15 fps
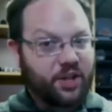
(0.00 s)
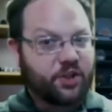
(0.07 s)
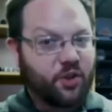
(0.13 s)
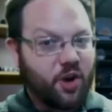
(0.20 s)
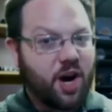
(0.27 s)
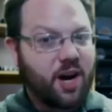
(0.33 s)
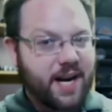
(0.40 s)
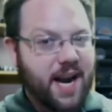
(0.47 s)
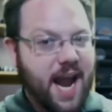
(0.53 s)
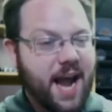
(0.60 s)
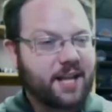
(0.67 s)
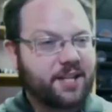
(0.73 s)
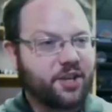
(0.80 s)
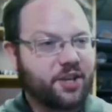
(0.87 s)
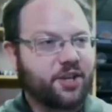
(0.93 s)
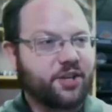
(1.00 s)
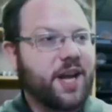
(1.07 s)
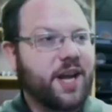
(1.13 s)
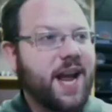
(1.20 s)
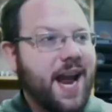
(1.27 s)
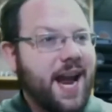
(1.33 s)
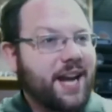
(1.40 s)
strong casters,
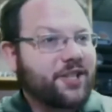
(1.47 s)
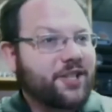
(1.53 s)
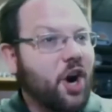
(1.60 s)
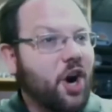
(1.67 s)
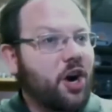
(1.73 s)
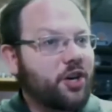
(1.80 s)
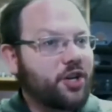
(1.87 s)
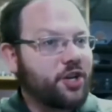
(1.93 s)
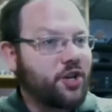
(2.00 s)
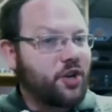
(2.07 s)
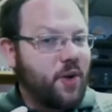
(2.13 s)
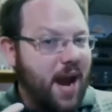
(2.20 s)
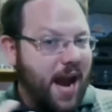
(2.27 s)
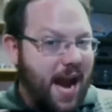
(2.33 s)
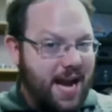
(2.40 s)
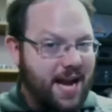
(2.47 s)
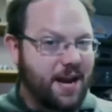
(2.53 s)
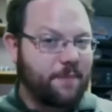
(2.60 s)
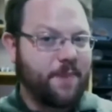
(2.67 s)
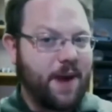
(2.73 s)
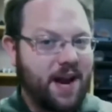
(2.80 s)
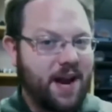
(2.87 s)
it's hard to do any
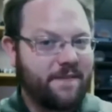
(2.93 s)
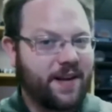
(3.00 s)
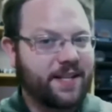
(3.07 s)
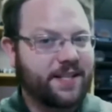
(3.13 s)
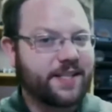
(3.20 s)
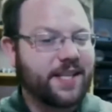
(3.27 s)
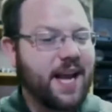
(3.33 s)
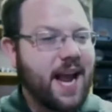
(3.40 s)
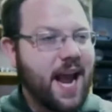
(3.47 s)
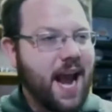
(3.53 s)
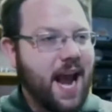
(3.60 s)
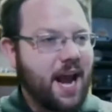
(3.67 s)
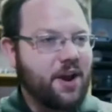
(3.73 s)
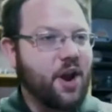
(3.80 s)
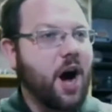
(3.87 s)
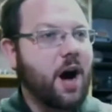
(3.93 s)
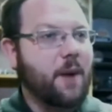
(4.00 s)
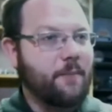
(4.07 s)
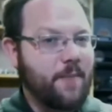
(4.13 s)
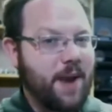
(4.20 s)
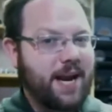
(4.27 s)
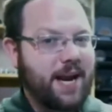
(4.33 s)
benefits and
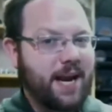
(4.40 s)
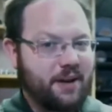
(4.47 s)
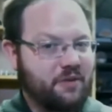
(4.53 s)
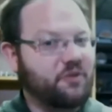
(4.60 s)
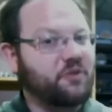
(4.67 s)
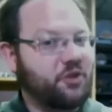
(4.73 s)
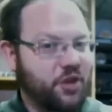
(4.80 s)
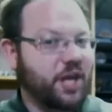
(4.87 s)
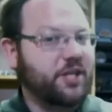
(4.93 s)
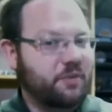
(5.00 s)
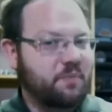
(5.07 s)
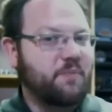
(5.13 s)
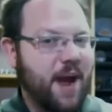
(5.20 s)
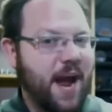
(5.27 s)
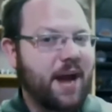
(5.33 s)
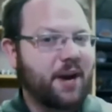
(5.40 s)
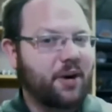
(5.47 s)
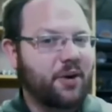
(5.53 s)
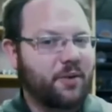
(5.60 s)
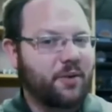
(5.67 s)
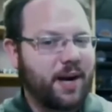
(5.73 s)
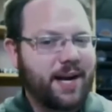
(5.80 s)
not make it just
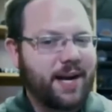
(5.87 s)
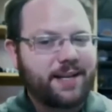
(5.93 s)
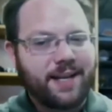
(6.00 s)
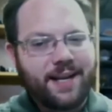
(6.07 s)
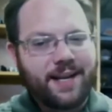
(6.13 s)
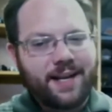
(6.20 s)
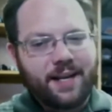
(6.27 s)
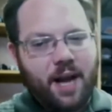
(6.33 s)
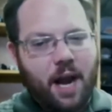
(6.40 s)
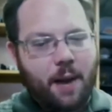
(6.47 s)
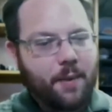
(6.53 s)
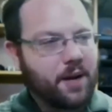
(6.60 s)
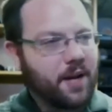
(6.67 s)
better, right? Right. I